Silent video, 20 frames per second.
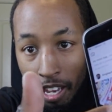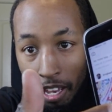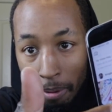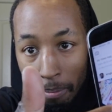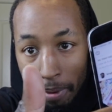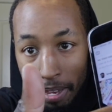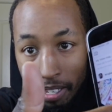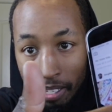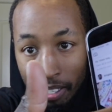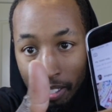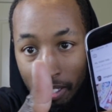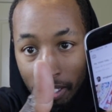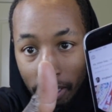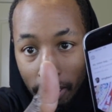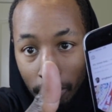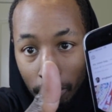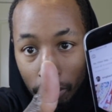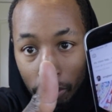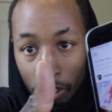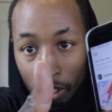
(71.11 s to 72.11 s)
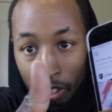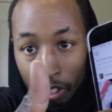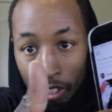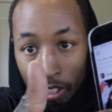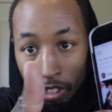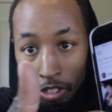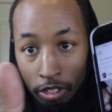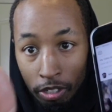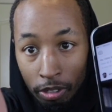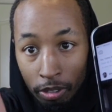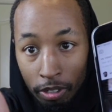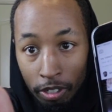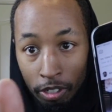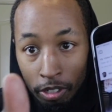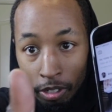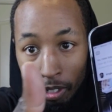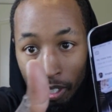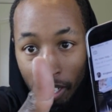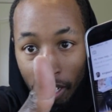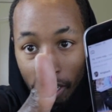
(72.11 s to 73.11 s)
And basically what you can do
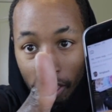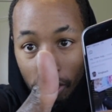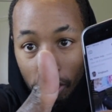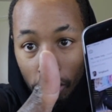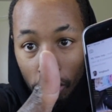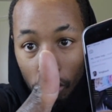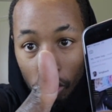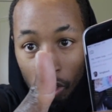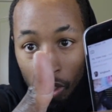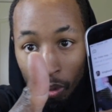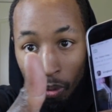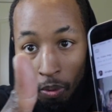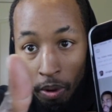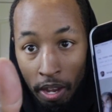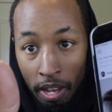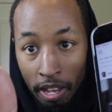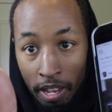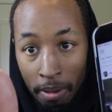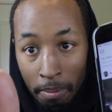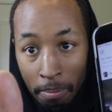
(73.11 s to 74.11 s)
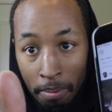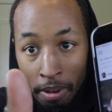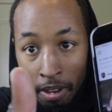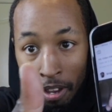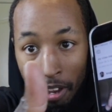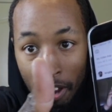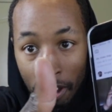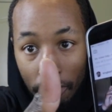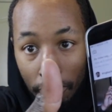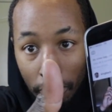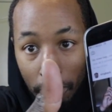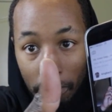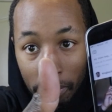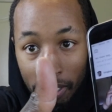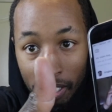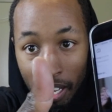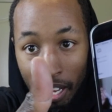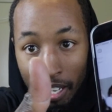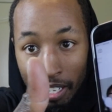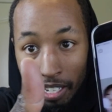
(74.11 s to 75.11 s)
is you can actually swipe from
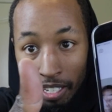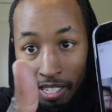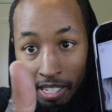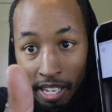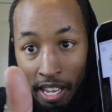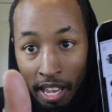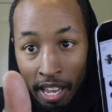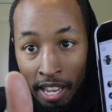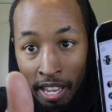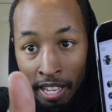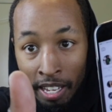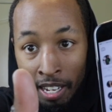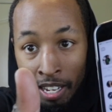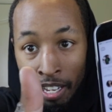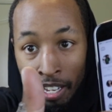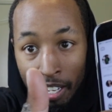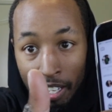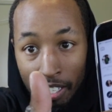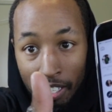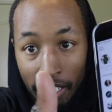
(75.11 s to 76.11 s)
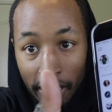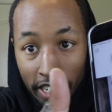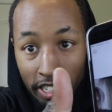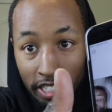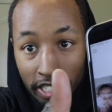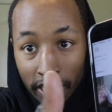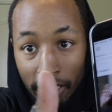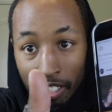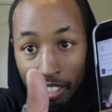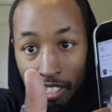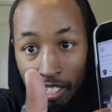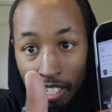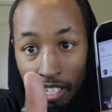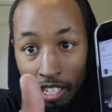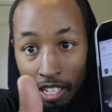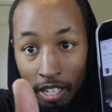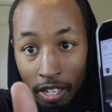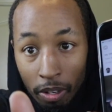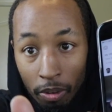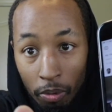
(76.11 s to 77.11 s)
side to side to actually
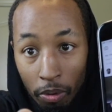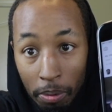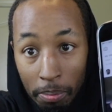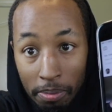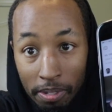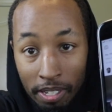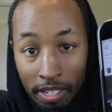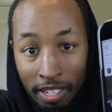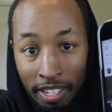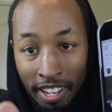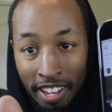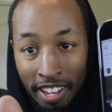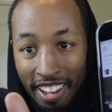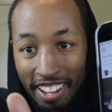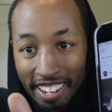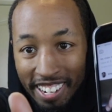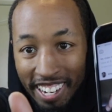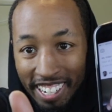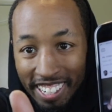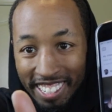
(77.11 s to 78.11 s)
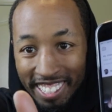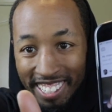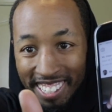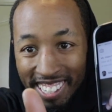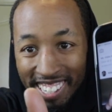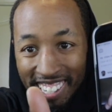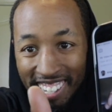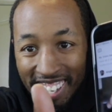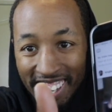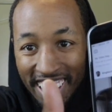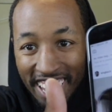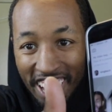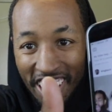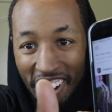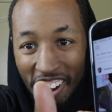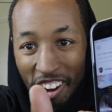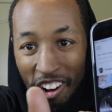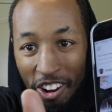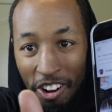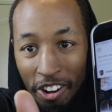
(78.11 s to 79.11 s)
see, whoops, to actually
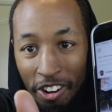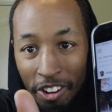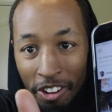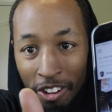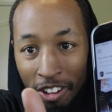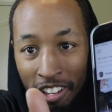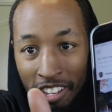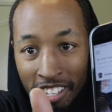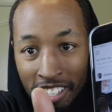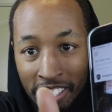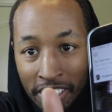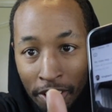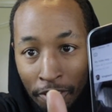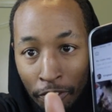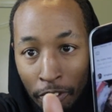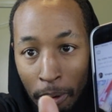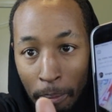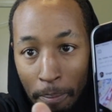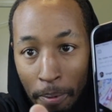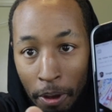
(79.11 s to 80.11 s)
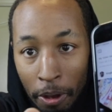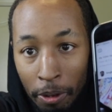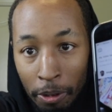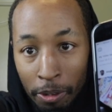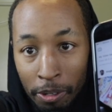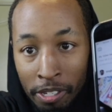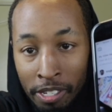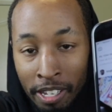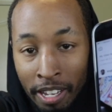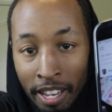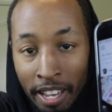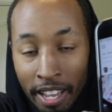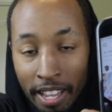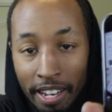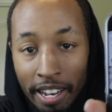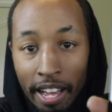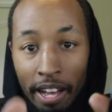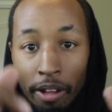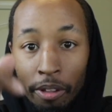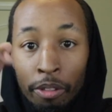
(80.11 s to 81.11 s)
see all his different posts.
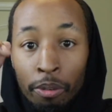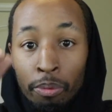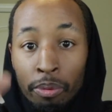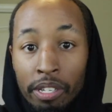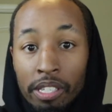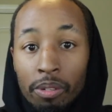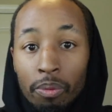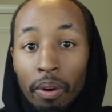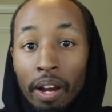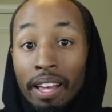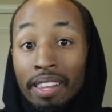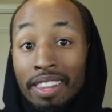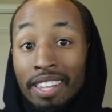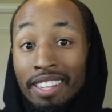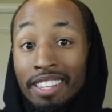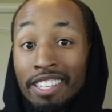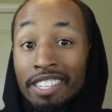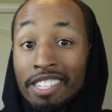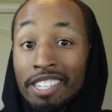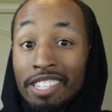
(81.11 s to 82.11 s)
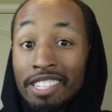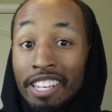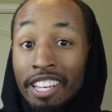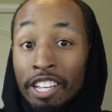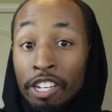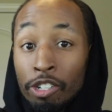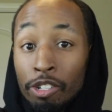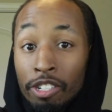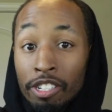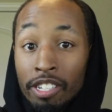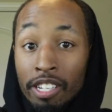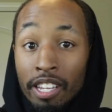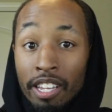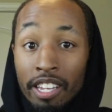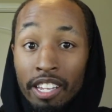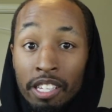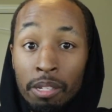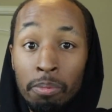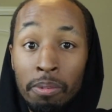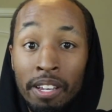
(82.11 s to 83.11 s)
Now, the reason why I think this is
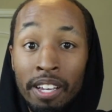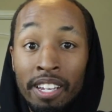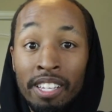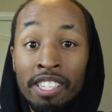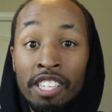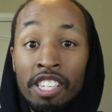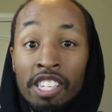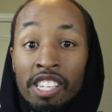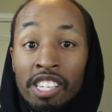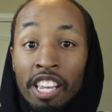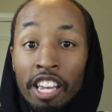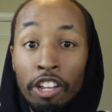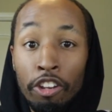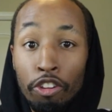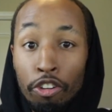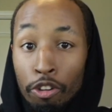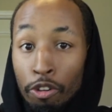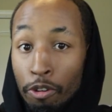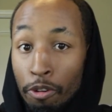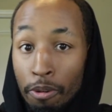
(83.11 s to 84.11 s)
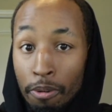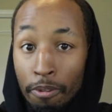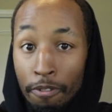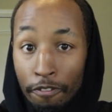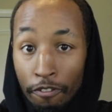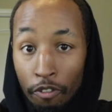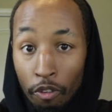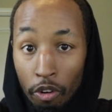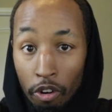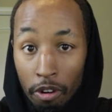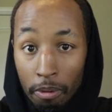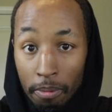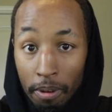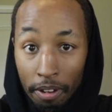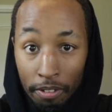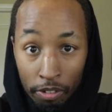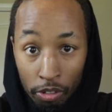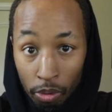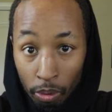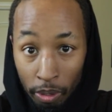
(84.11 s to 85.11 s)
interesting is because this is a new form
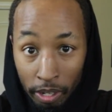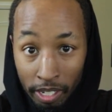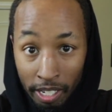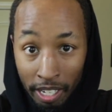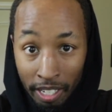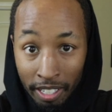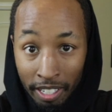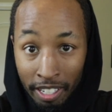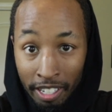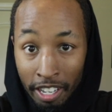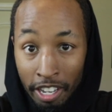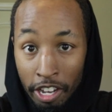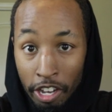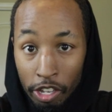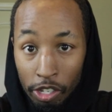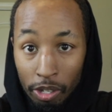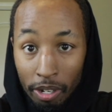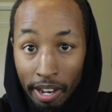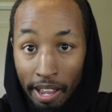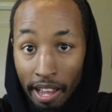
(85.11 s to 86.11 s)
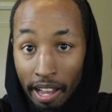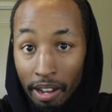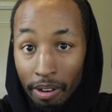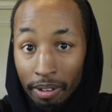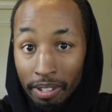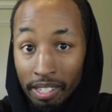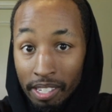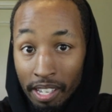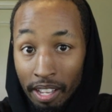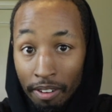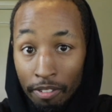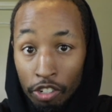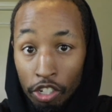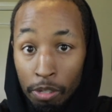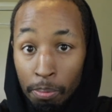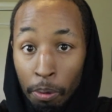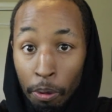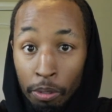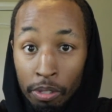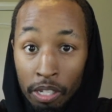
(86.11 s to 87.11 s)
of storytelling. So now, instead of
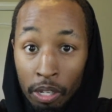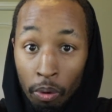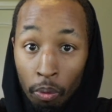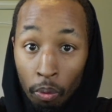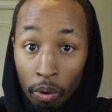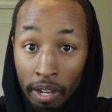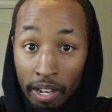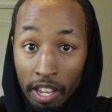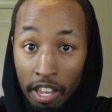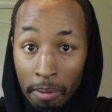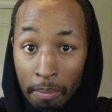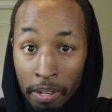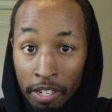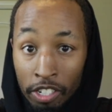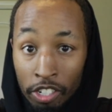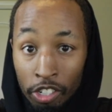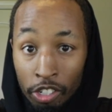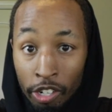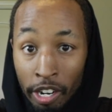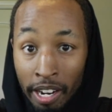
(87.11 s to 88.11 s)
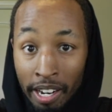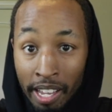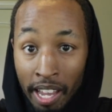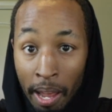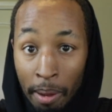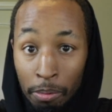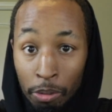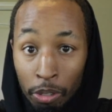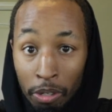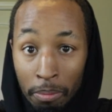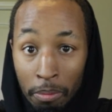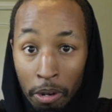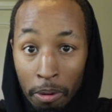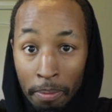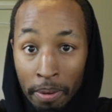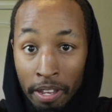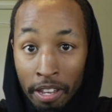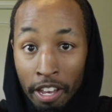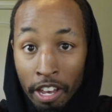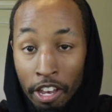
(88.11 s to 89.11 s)
just posting one image to try to capture a
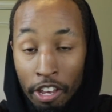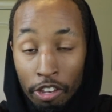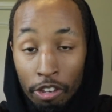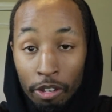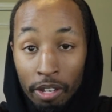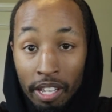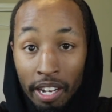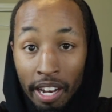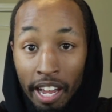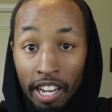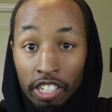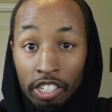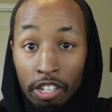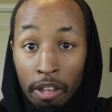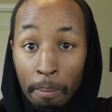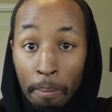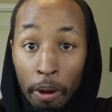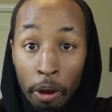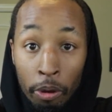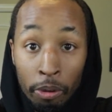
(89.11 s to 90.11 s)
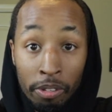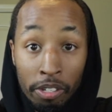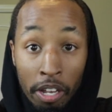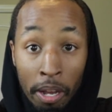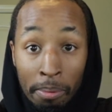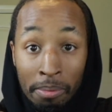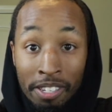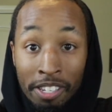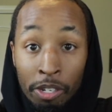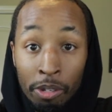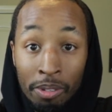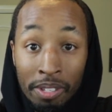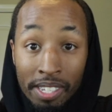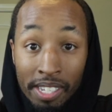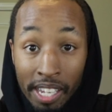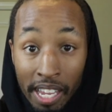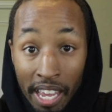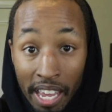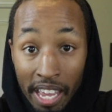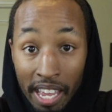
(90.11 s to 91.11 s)
moment, you can actually post up to
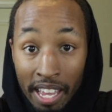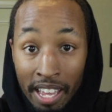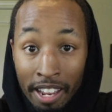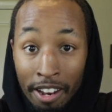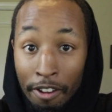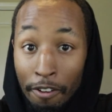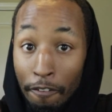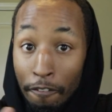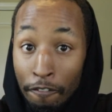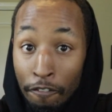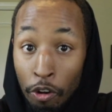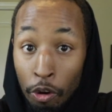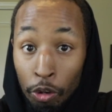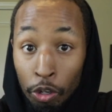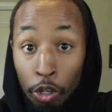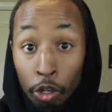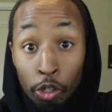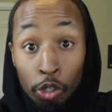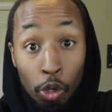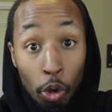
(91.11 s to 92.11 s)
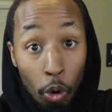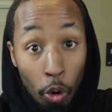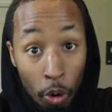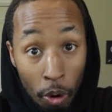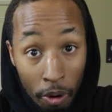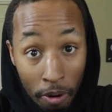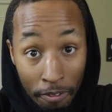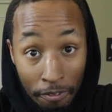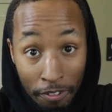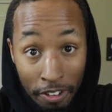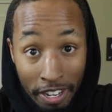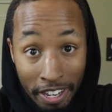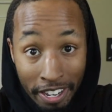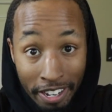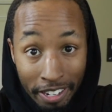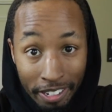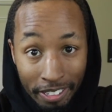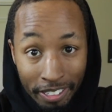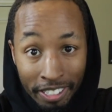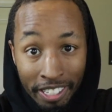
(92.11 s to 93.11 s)
10 photos or
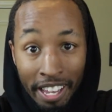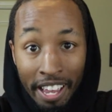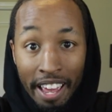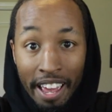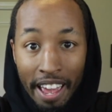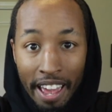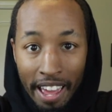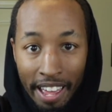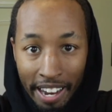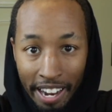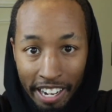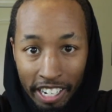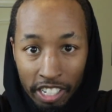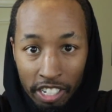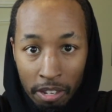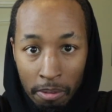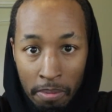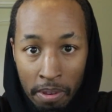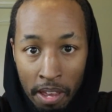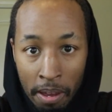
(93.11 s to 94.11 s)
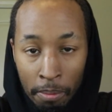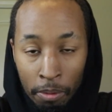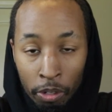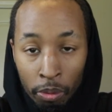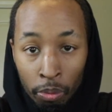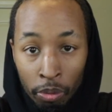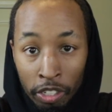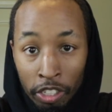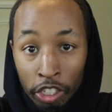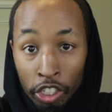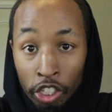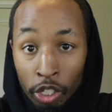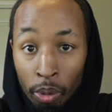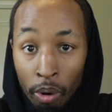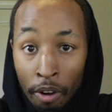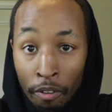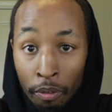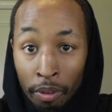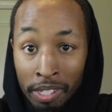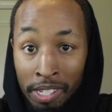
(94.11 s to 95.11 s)
videos and actually be able to really show
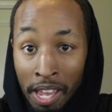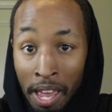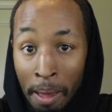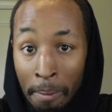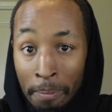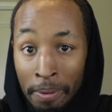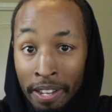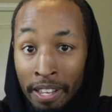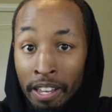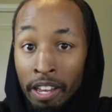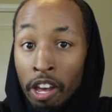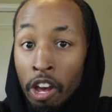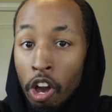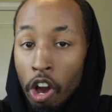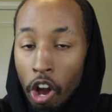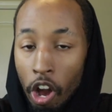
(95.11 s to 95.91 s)
off what's happening.